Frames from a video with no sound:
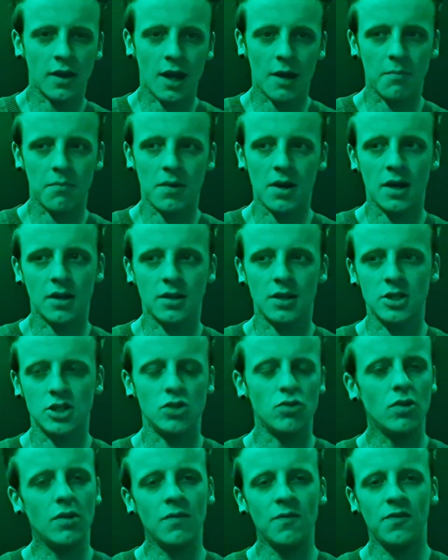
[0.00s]
None of that
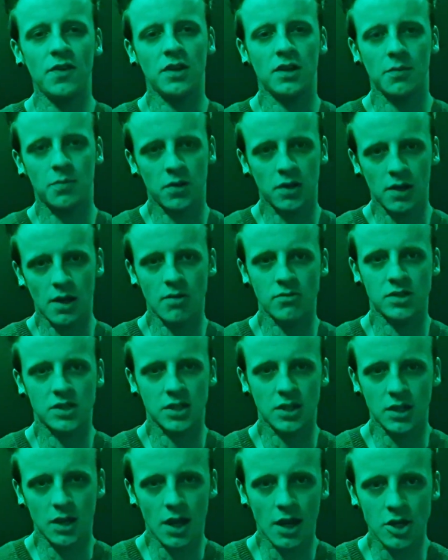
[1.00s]
matters. Do you even think the
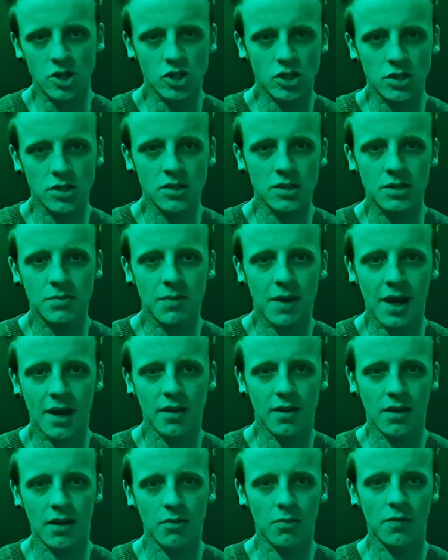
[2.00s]
pronunciations
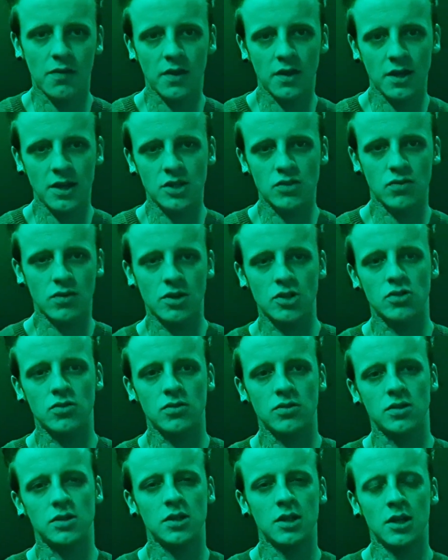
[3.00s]
matter within these
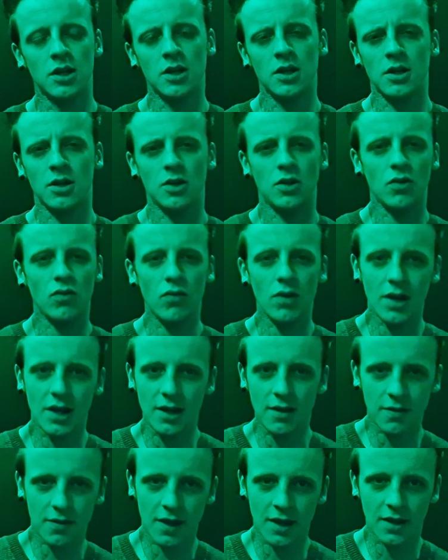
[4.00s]
rituals? Do you
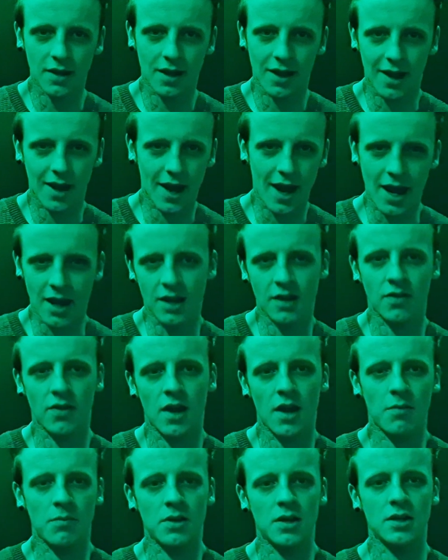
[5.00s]
really think that
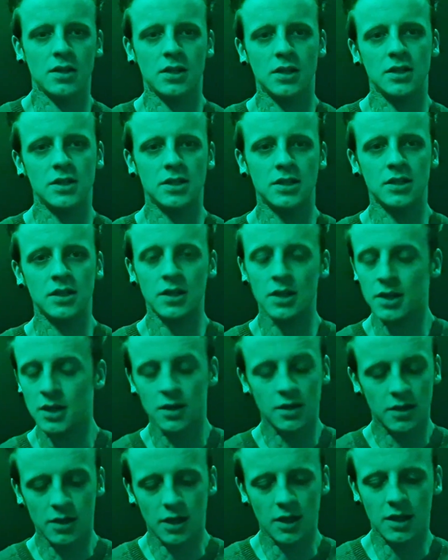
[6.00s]
any of that matters?
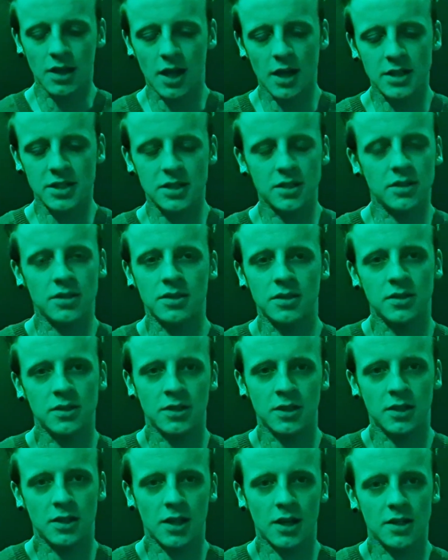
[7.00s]
It doesn't.
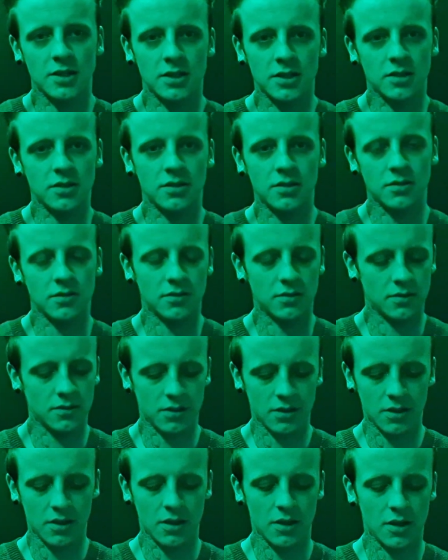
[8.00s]
It doesn't.
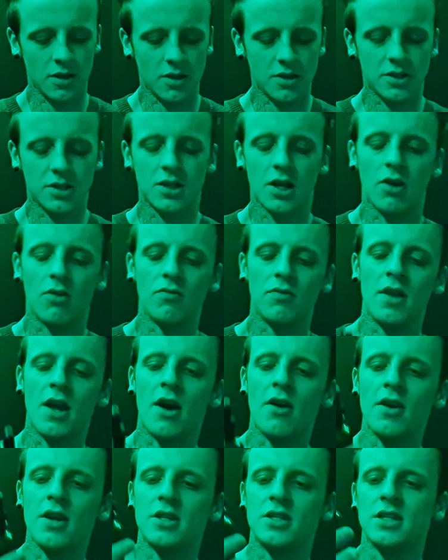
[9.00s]
So
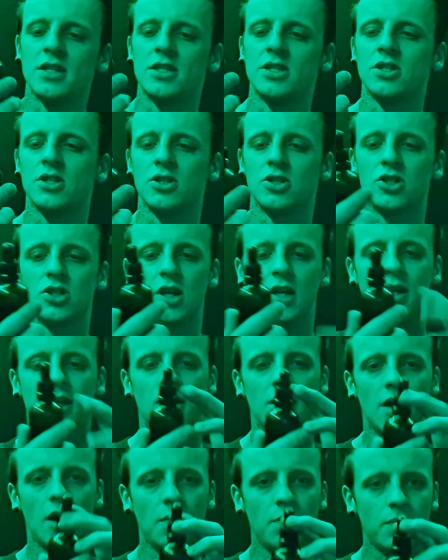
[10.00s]
now this is
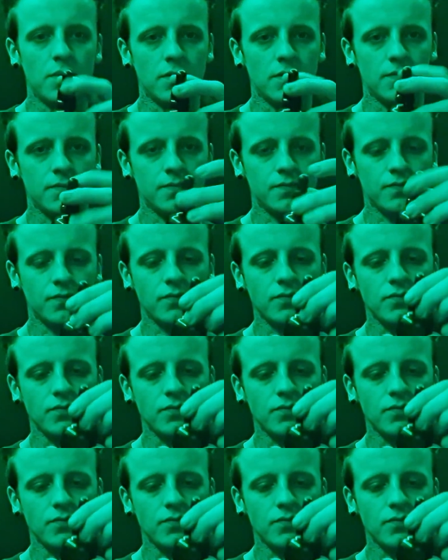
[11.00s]
shaken up,